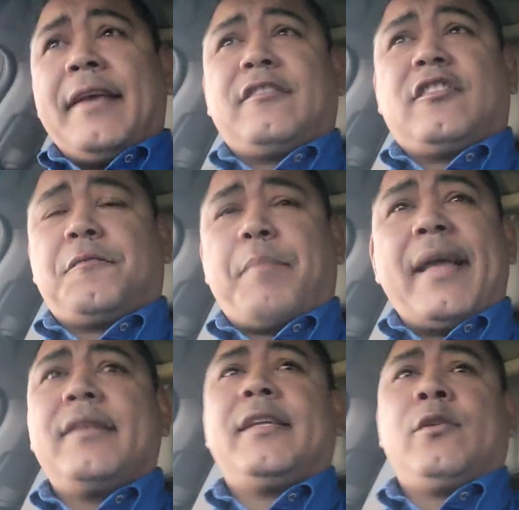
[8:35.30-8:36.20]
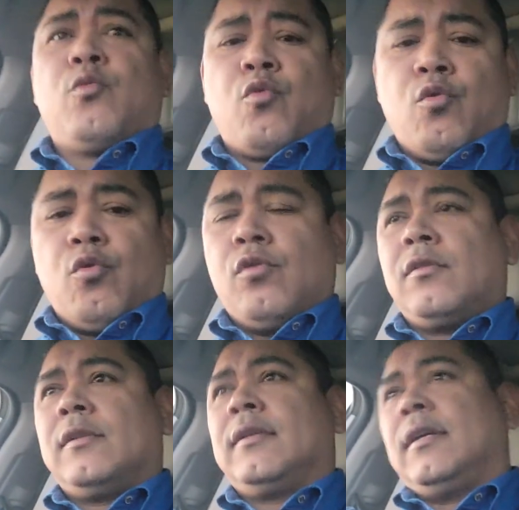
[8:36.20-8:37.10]
spending rule.
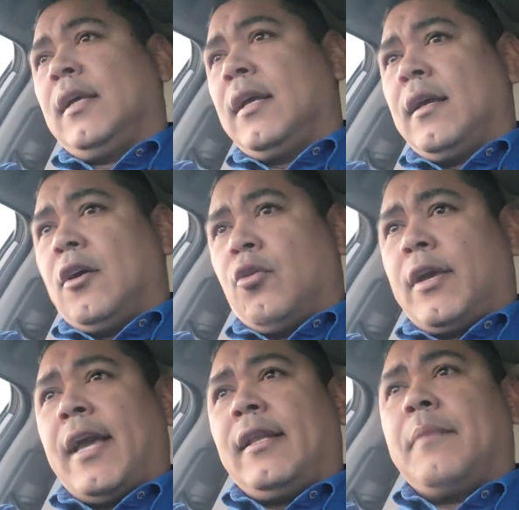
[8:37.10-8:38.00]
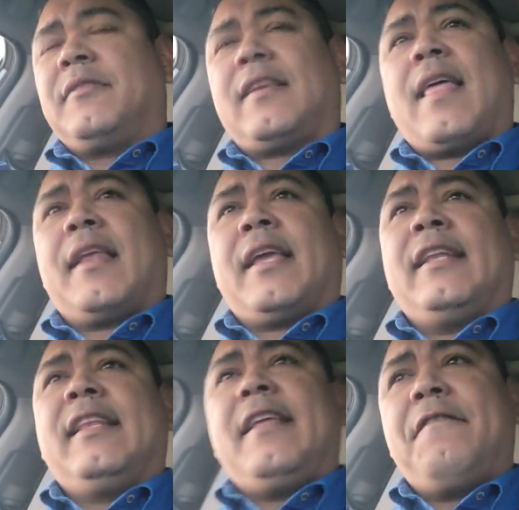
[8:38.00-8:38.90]
Okay, let me say that
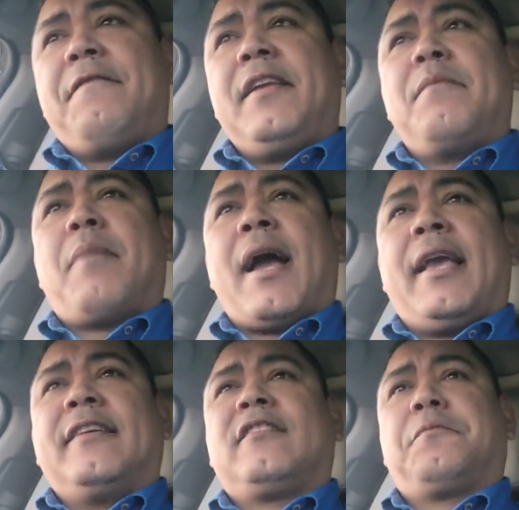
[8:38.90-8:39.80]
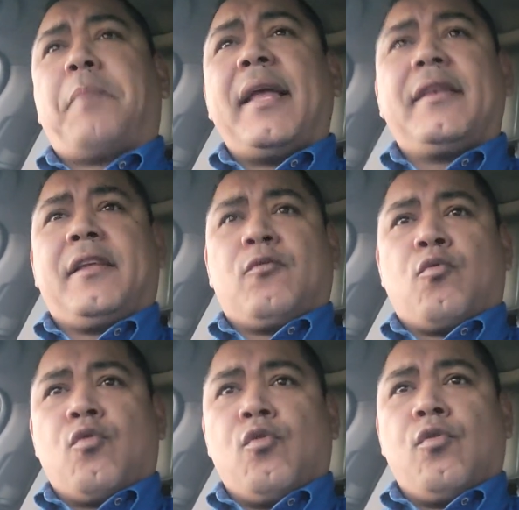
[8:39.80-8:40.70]
again. Living by a spending
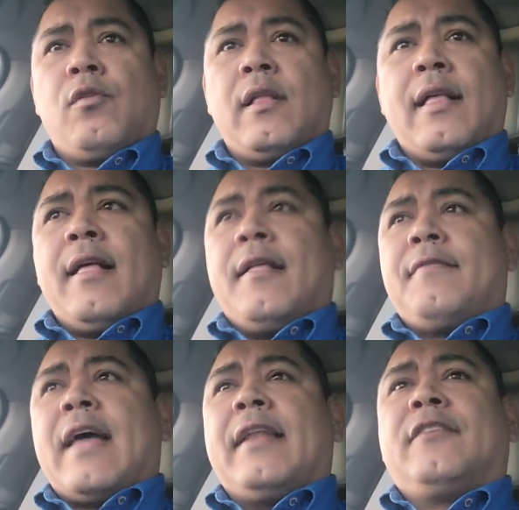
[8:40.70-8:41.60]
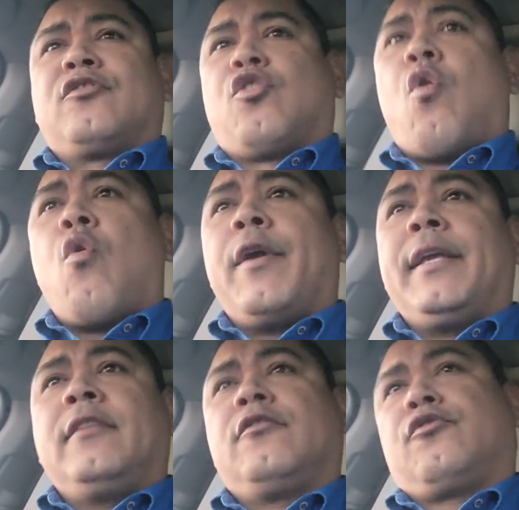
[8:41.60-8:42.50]
rule that is
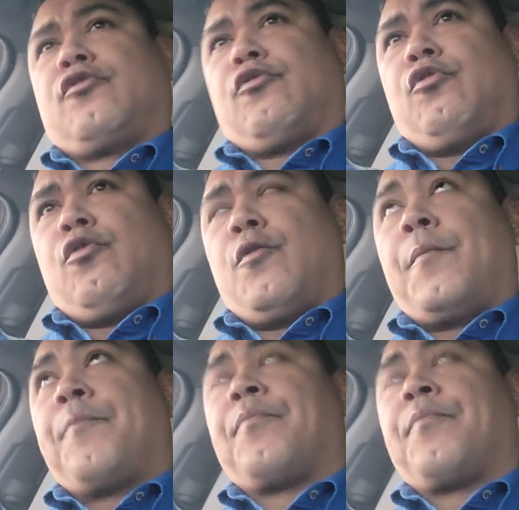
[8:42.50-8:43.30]
going to